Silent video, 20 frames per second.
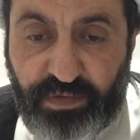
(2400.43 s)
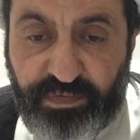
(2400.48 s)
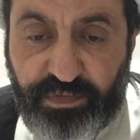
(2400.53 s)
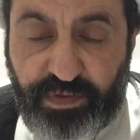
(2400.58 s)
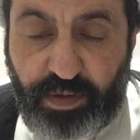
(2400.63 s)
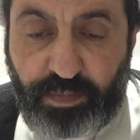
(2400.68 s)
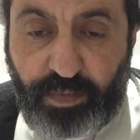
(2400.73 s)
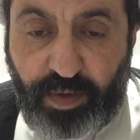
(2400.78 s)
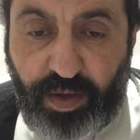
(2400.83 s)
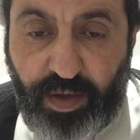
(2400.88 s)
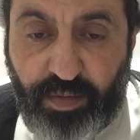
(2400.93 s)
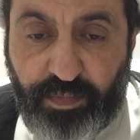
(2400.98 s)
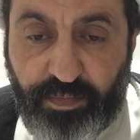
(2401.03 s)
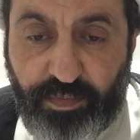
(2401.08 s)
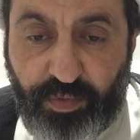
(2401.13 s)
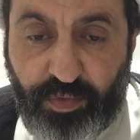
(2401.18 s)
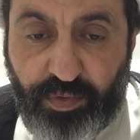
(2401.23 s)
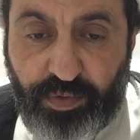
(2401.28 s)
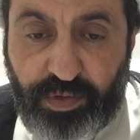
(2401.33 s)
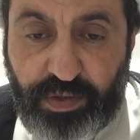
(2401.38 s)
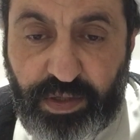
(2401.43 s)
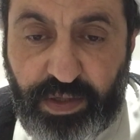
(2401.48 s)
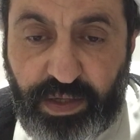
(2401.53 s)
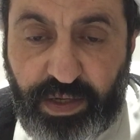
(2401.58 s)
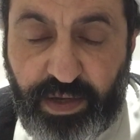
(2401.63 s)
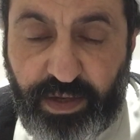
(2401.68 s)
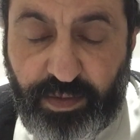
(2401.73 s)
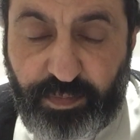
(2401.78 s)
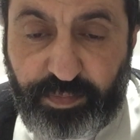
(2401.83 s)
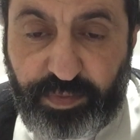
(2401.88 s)
of Imam, all the
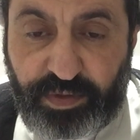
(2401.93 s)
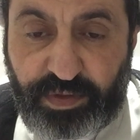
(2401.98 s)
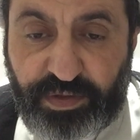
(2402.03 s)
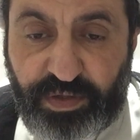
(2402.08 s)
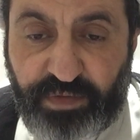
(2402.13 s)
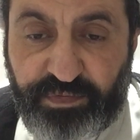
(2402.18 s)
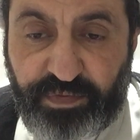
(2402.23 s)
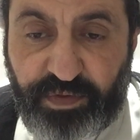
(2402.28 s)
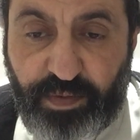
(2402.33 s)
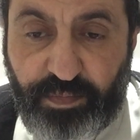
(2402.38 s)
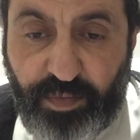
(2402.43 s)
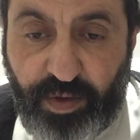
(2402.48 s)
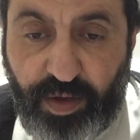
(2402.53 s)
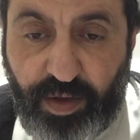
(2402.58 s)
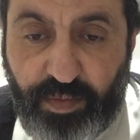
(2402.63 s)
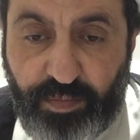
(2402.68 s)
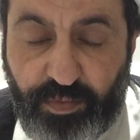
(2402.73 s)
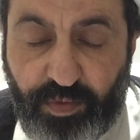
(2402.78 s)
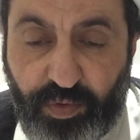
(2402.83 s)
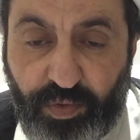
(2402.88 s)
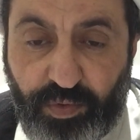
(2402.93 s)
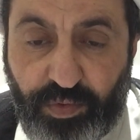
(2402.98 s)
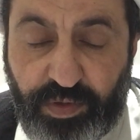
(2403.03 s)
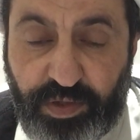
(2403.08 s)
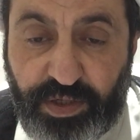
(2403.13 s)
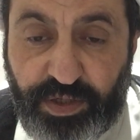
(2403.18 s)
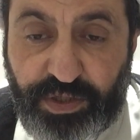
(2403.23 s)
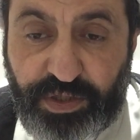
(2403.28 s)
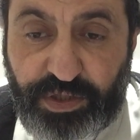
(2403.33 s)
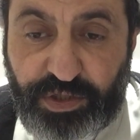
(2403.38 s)
helpers of Imam, all
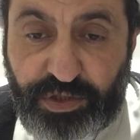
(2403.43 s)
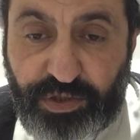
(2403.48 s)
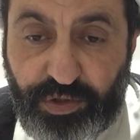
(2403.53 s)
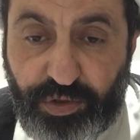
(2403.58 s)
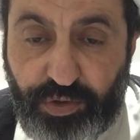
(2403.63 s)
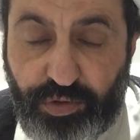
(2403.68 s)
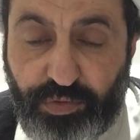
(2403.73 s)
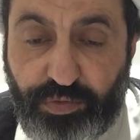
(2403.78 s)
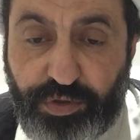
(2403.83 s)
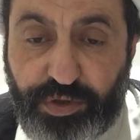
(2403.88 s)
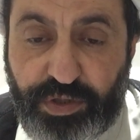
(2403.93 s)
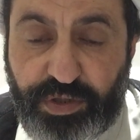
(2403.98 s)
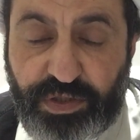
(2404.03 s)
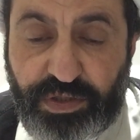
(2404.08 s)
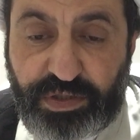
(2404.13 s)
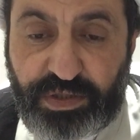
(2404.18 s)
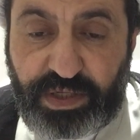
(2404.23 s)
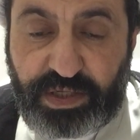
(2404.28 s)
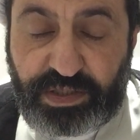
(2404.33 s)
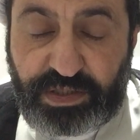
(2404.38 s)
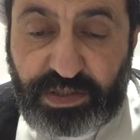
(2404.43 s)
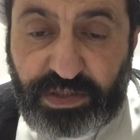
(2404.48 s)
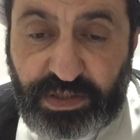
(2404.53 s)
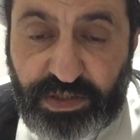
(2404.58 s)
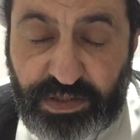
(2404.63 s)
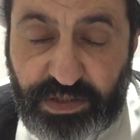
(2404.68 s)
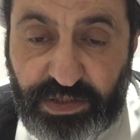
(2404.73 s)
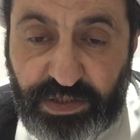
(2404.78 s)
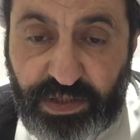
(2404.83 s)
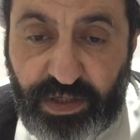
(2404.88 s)
the institutions that
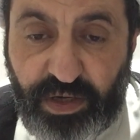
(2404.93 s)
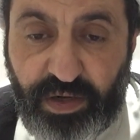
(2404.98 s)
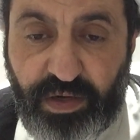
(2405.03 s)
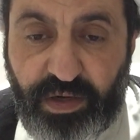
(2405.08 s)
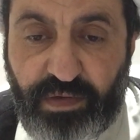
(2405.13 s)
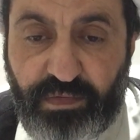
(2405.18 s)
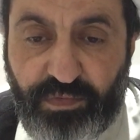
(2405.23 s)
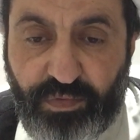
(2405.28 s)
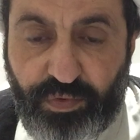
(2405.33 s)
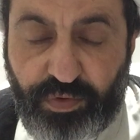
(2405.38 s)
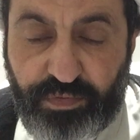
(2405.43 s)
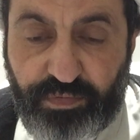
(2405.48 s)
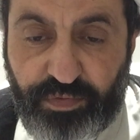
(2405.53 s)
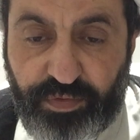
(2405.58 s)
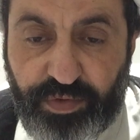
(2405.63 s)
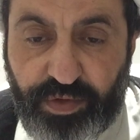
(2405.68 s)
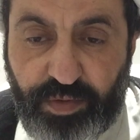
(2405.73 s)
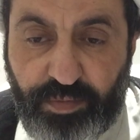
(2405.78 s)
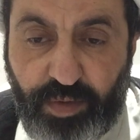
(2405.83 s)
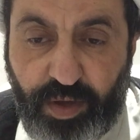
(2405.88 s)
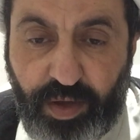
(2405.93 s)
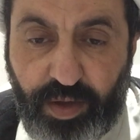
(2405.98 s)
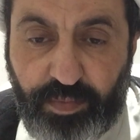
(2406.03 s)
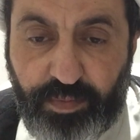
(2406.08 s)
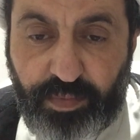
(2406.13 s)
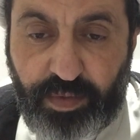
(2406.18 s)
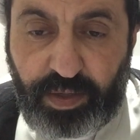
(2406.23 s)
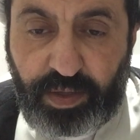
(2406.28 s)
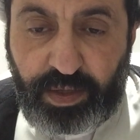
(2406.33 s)
sincerely work for Imam,